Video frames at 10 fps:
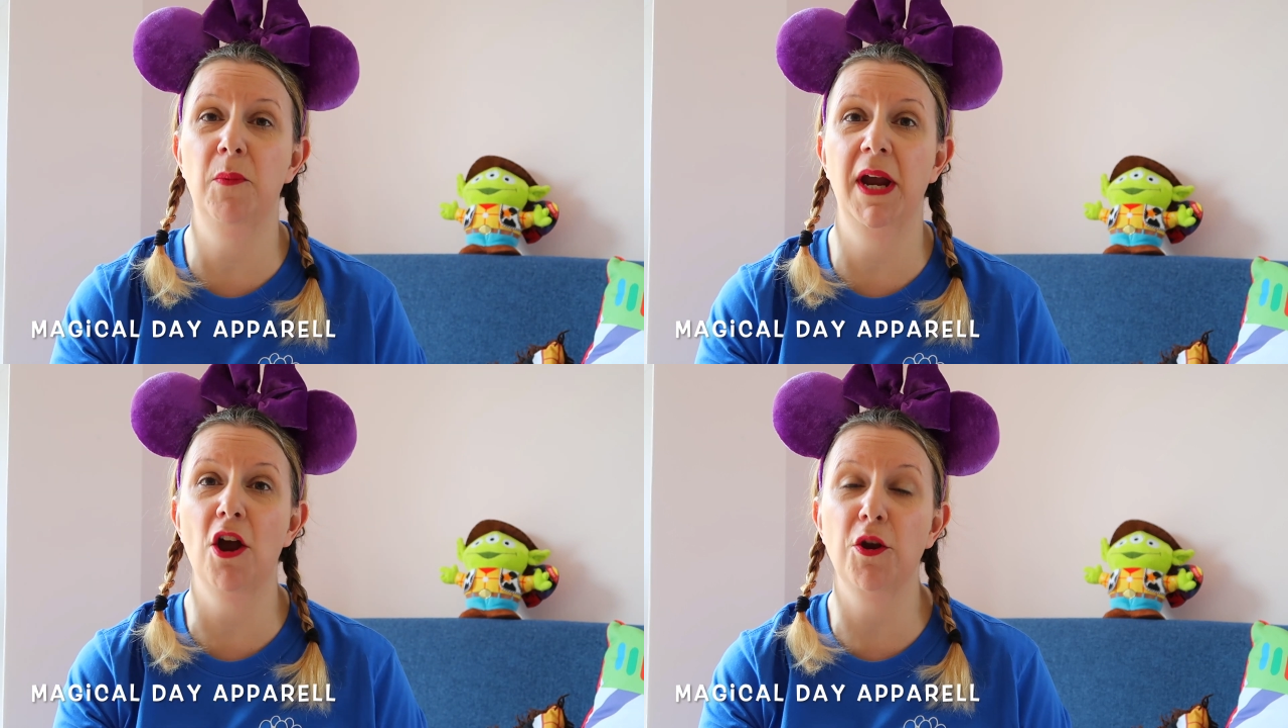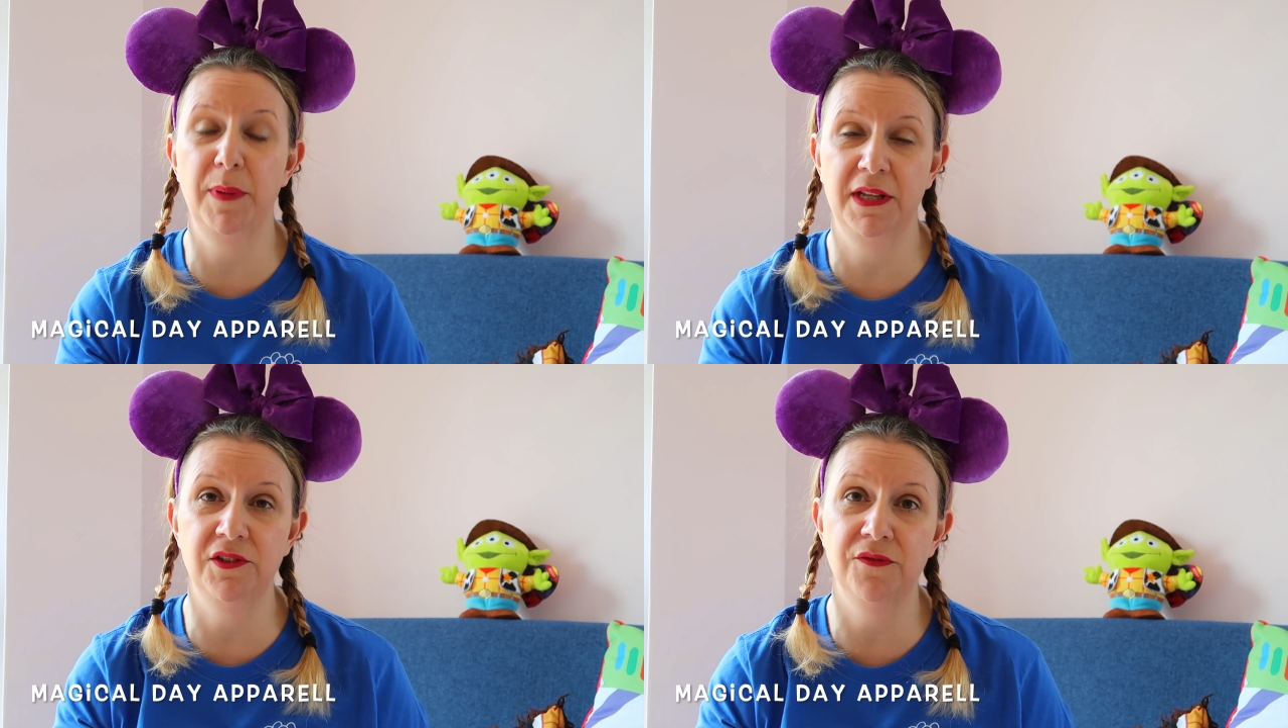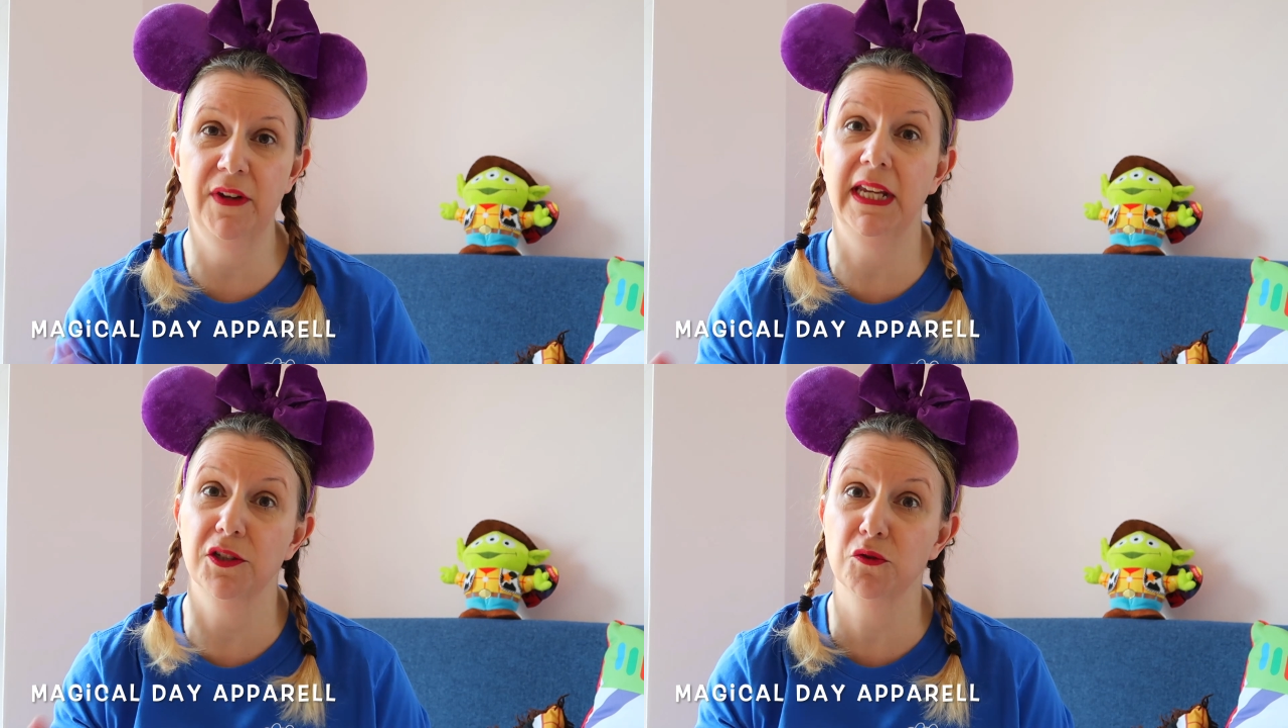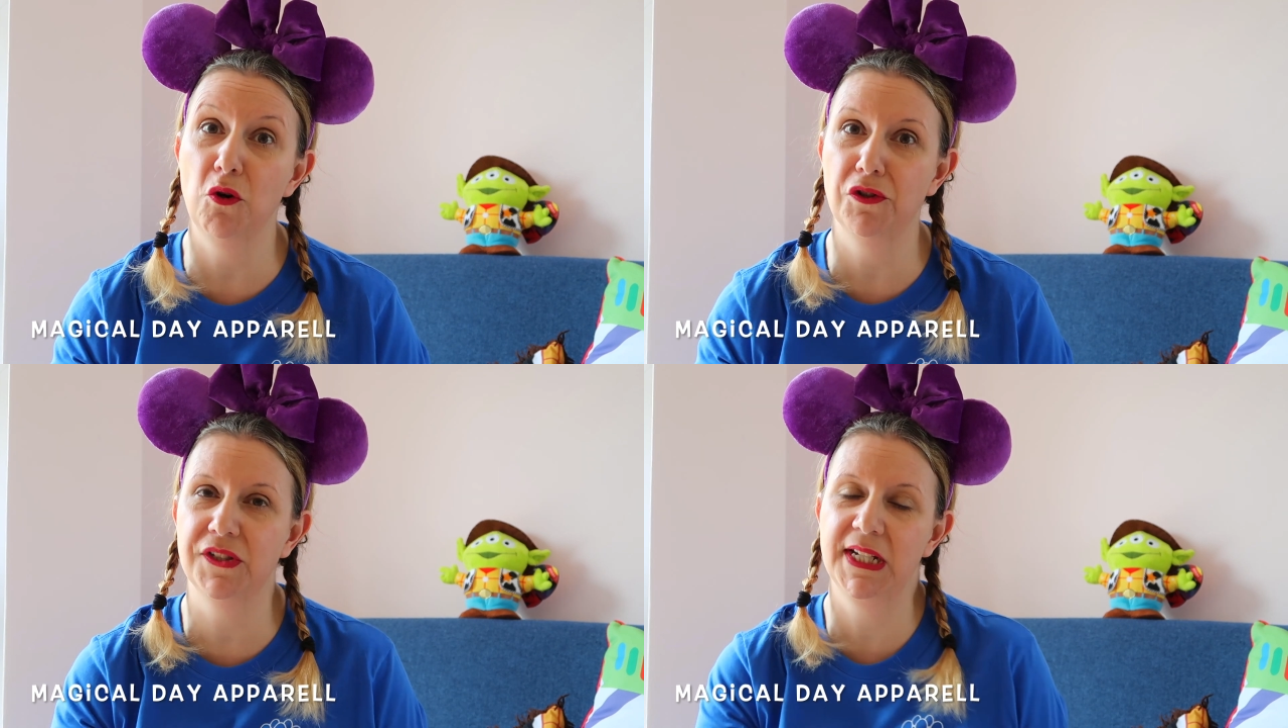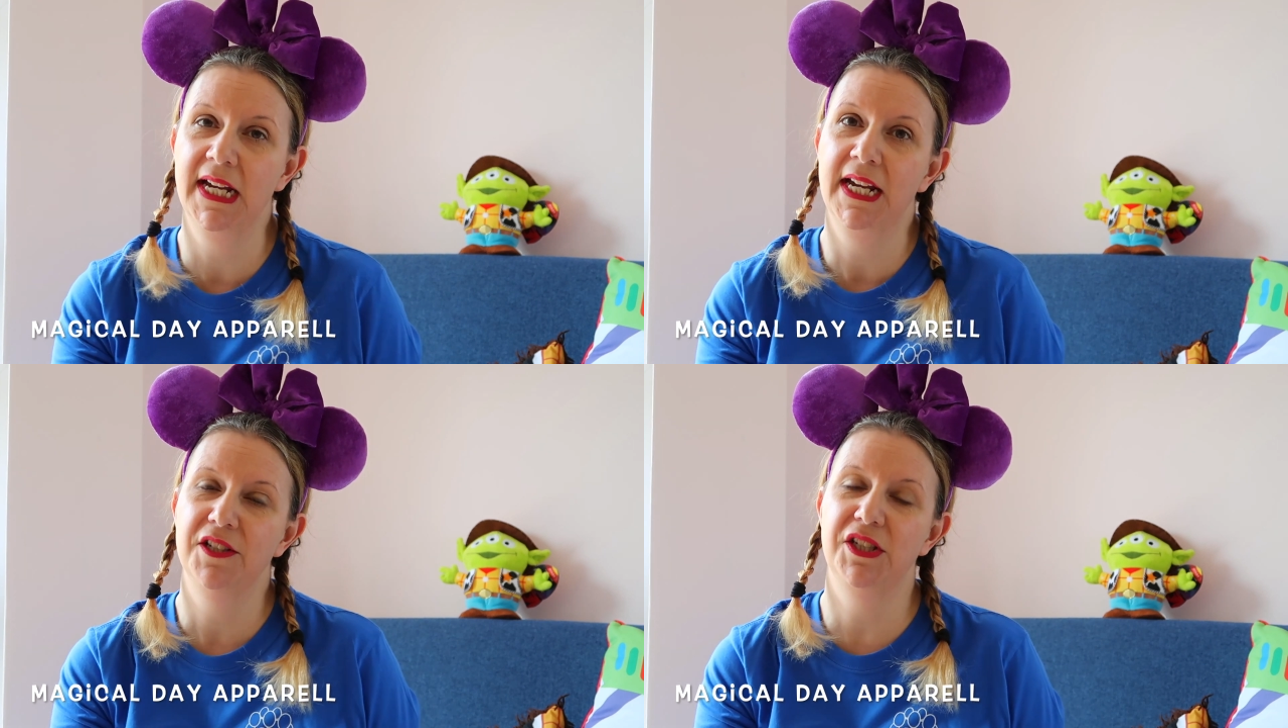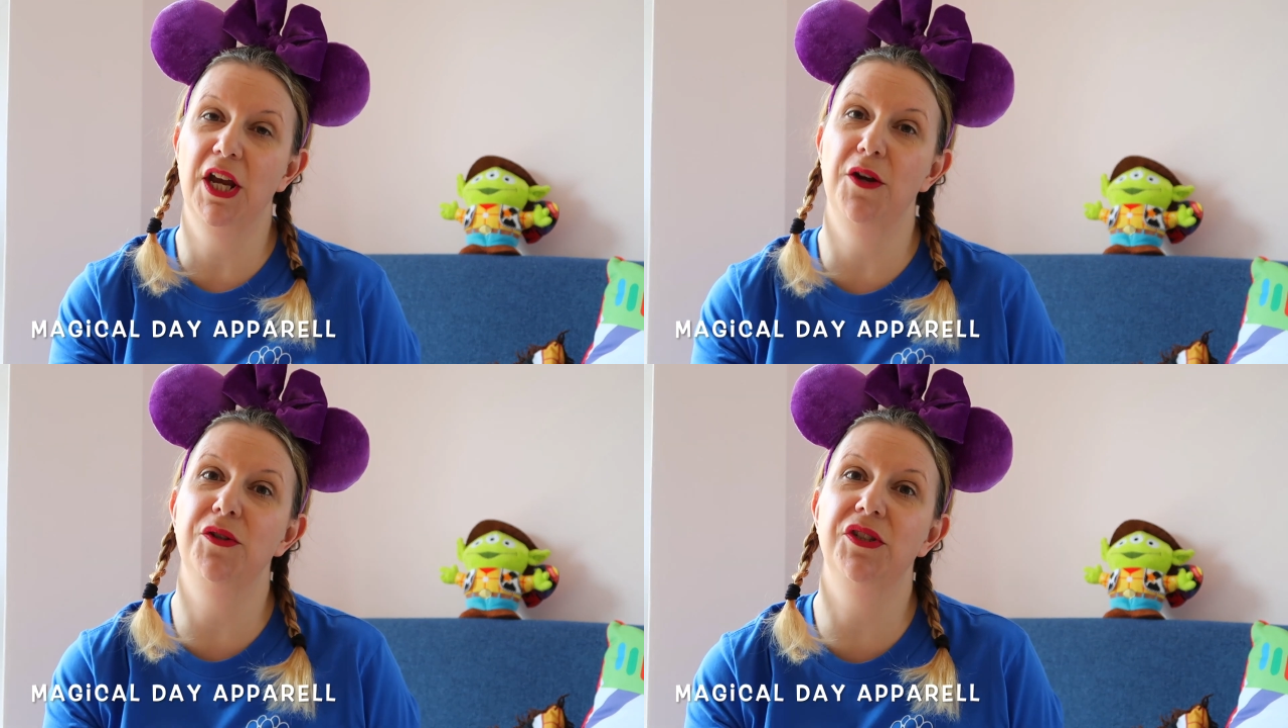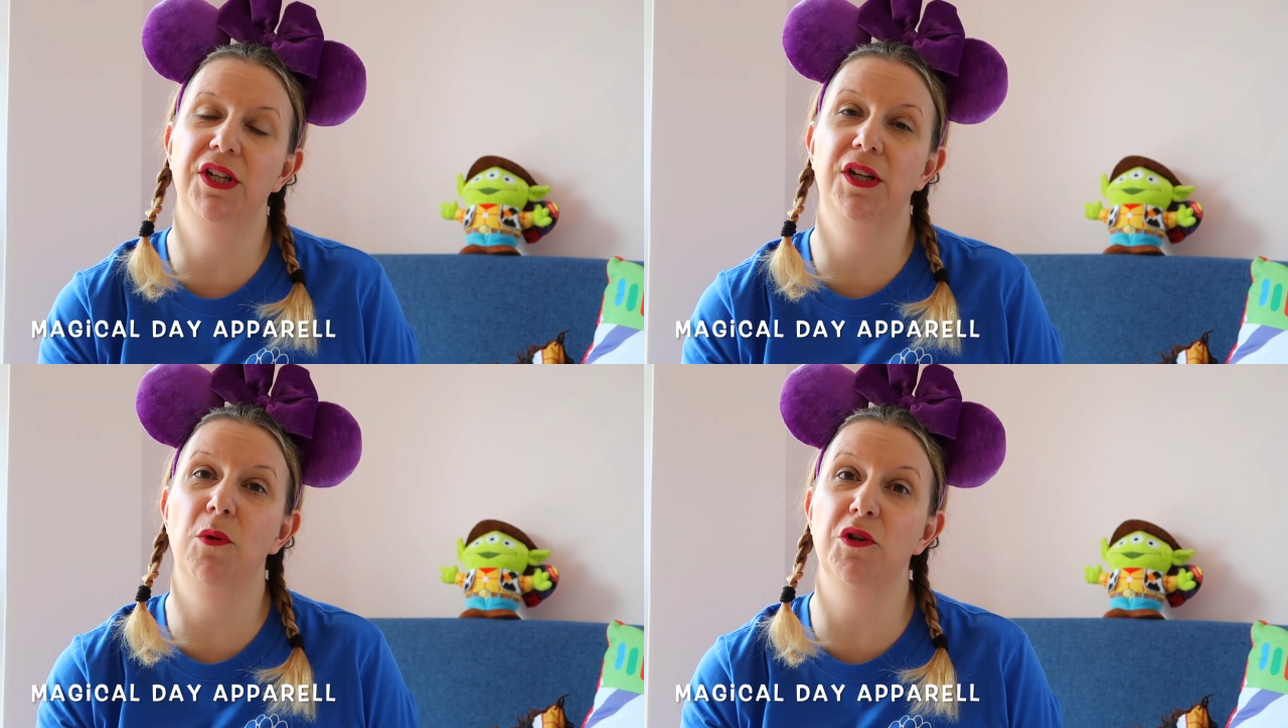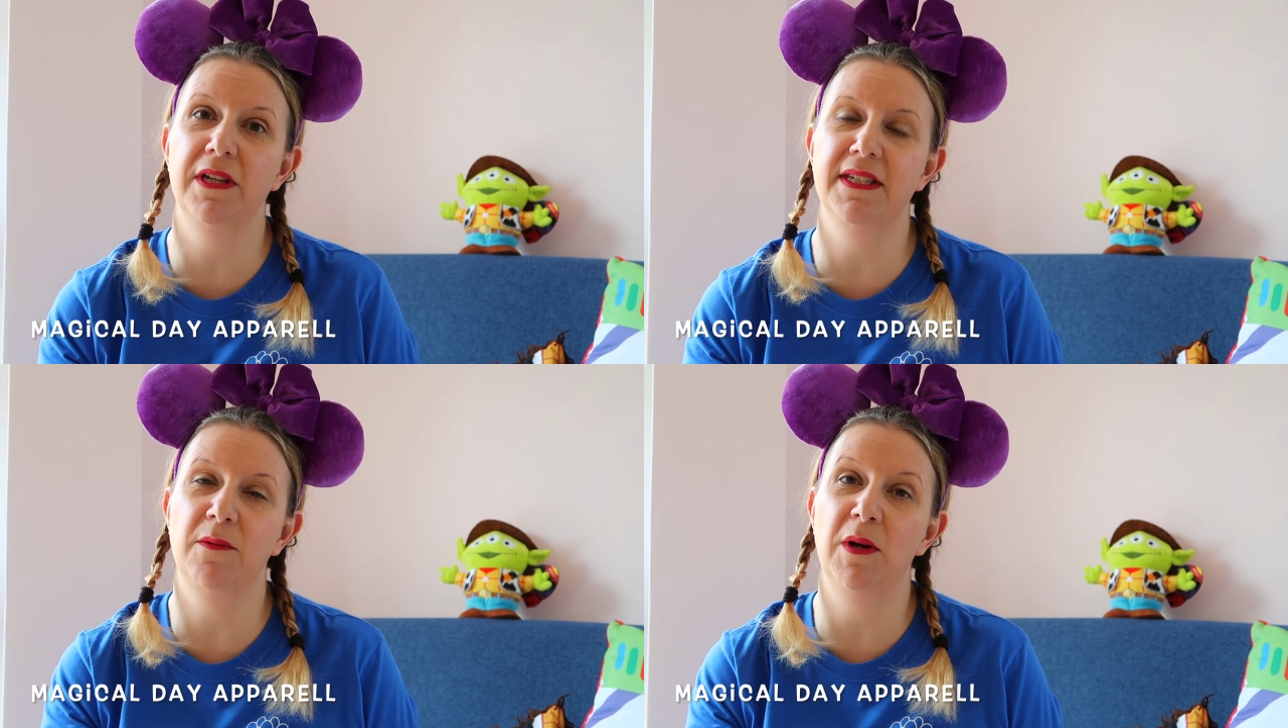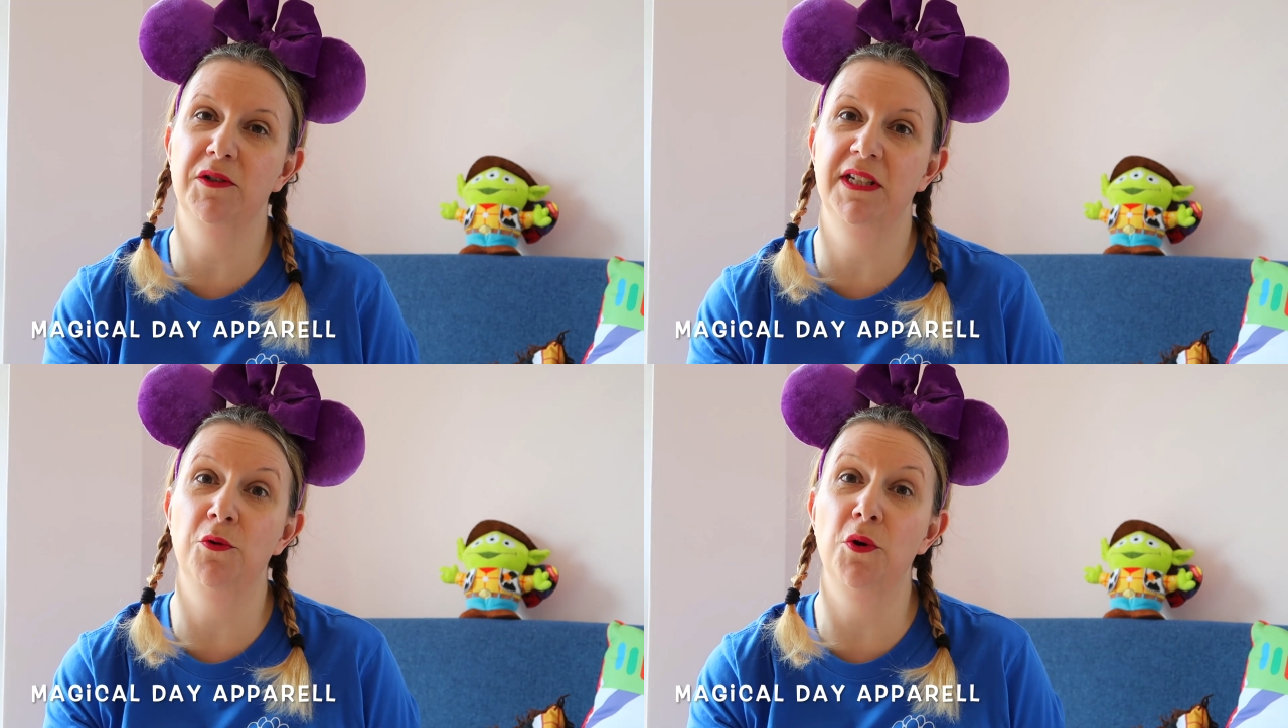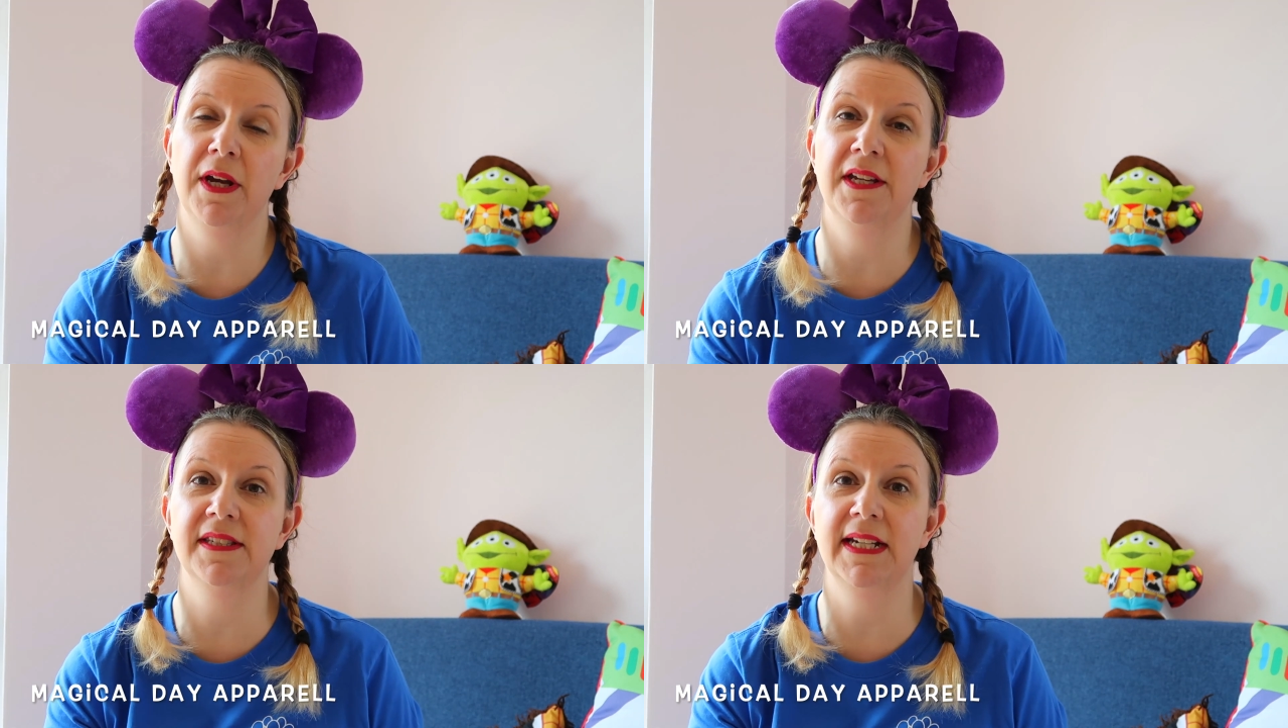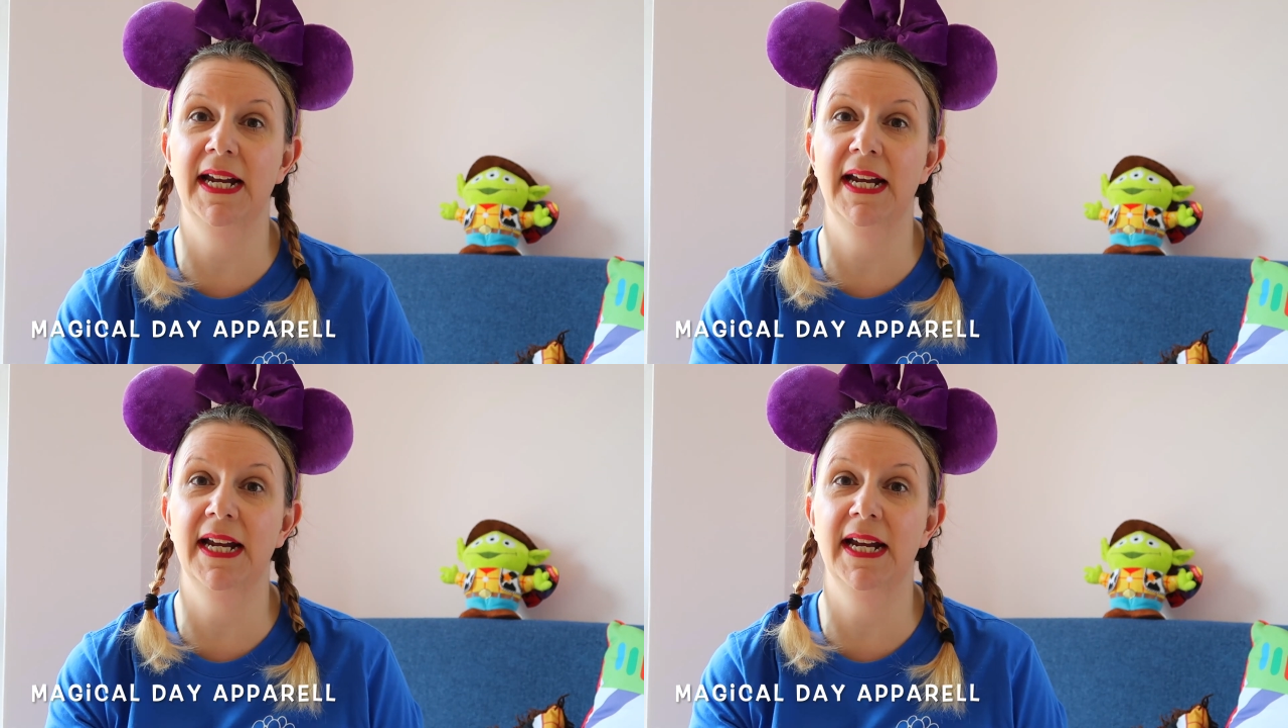We're hoping, fingers crossed, to go to Walt Disney World in August